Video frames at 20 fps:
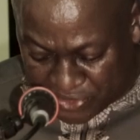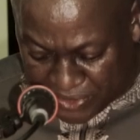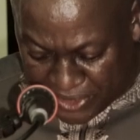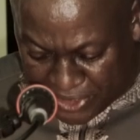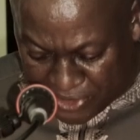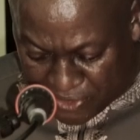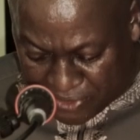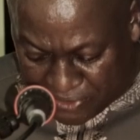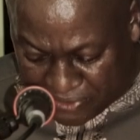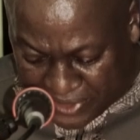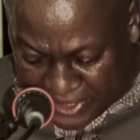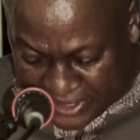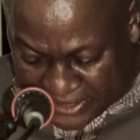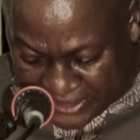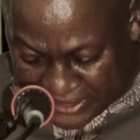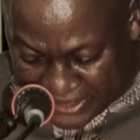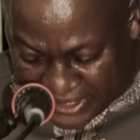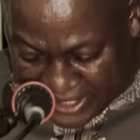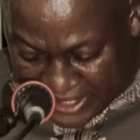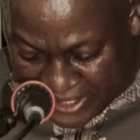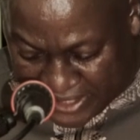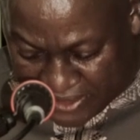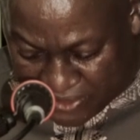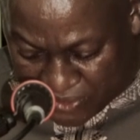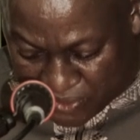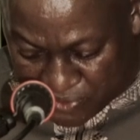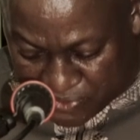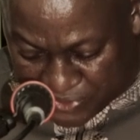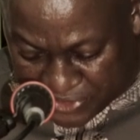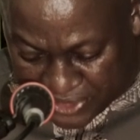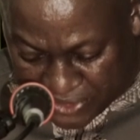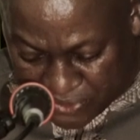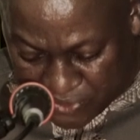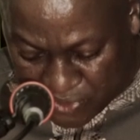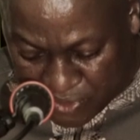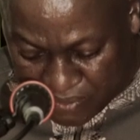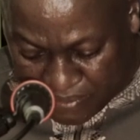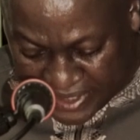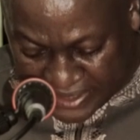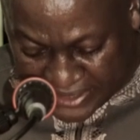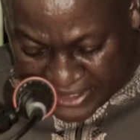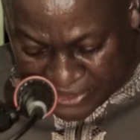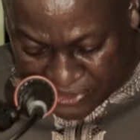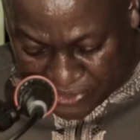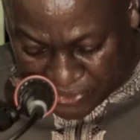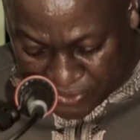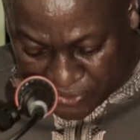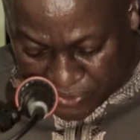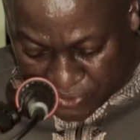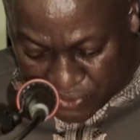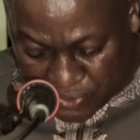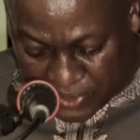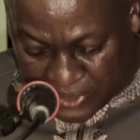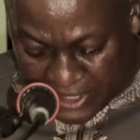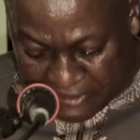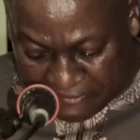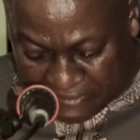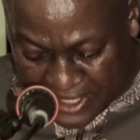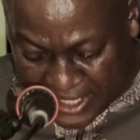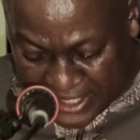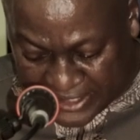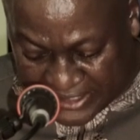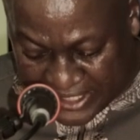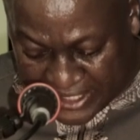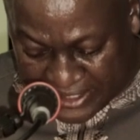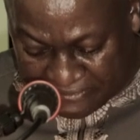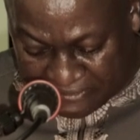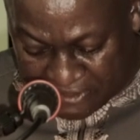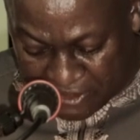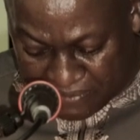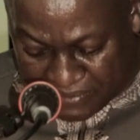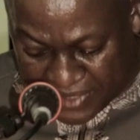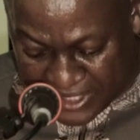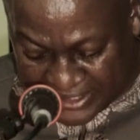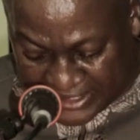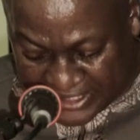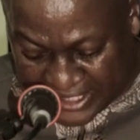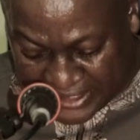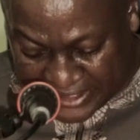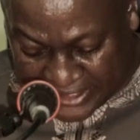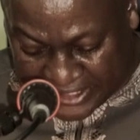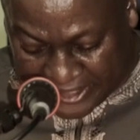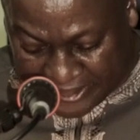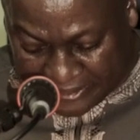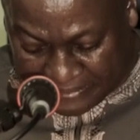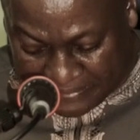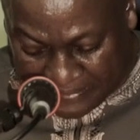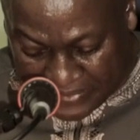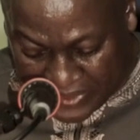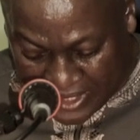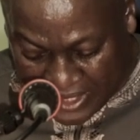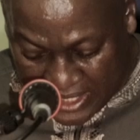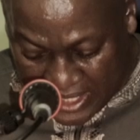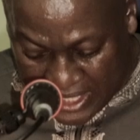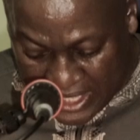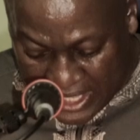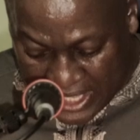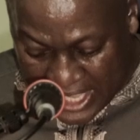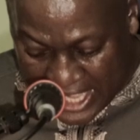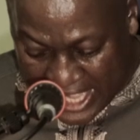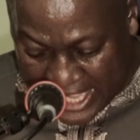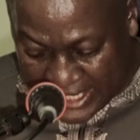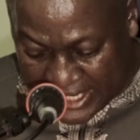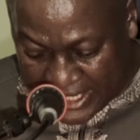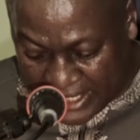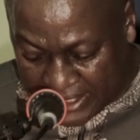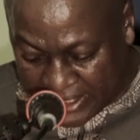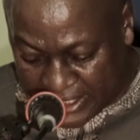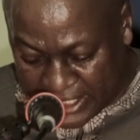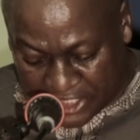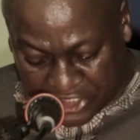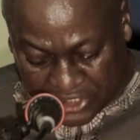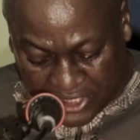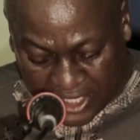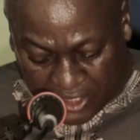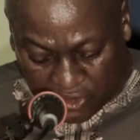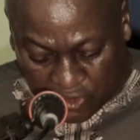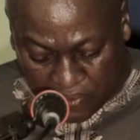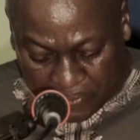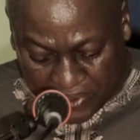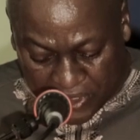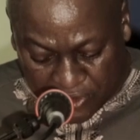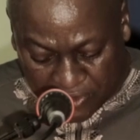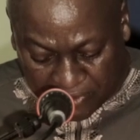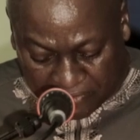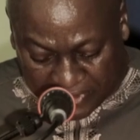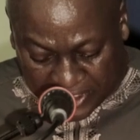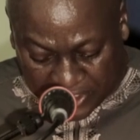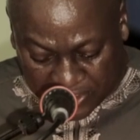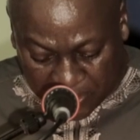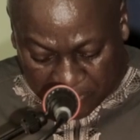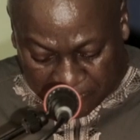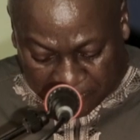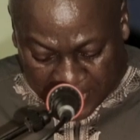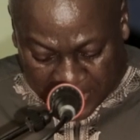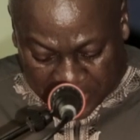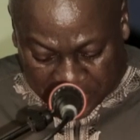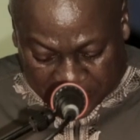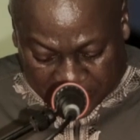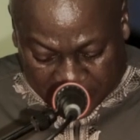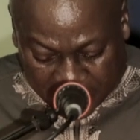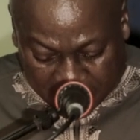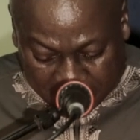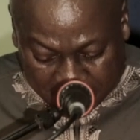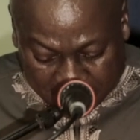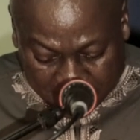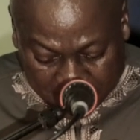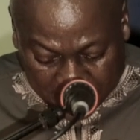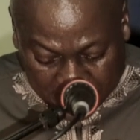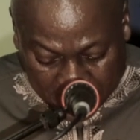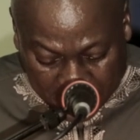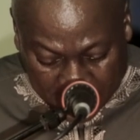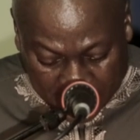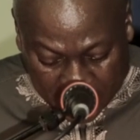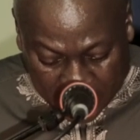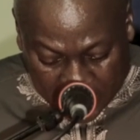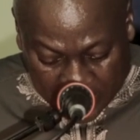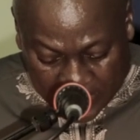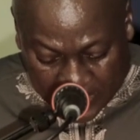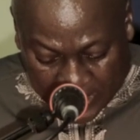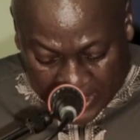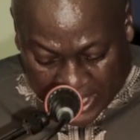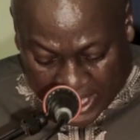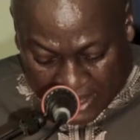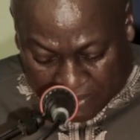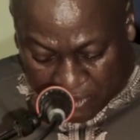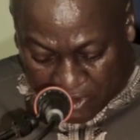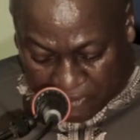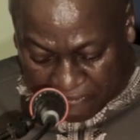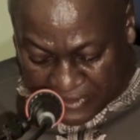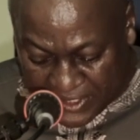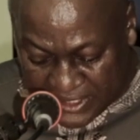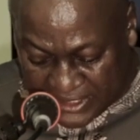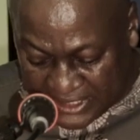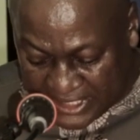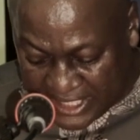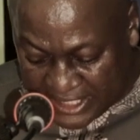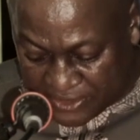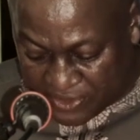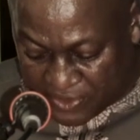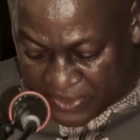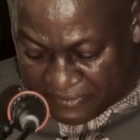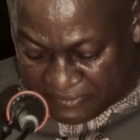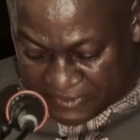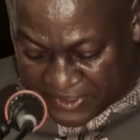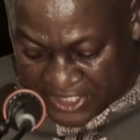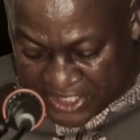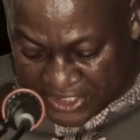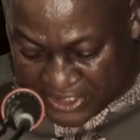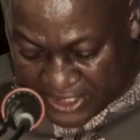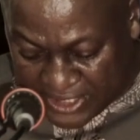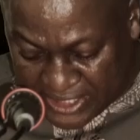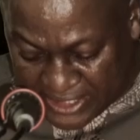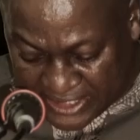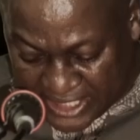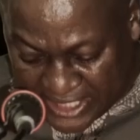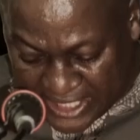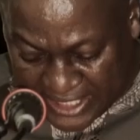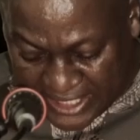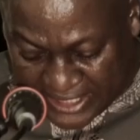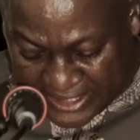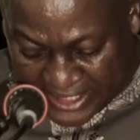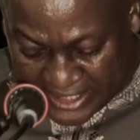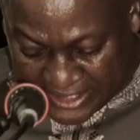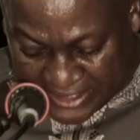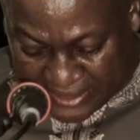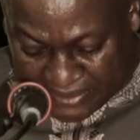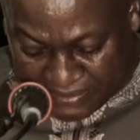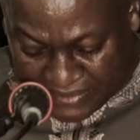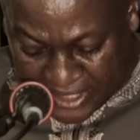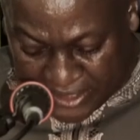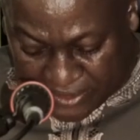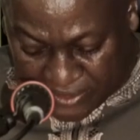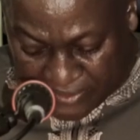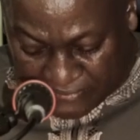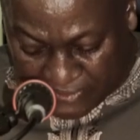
to inaugurate the Olusegun Obasanjo Good Governance and Development Center at the National Open University of Nigeria, I'm convinced that your invitation is another testament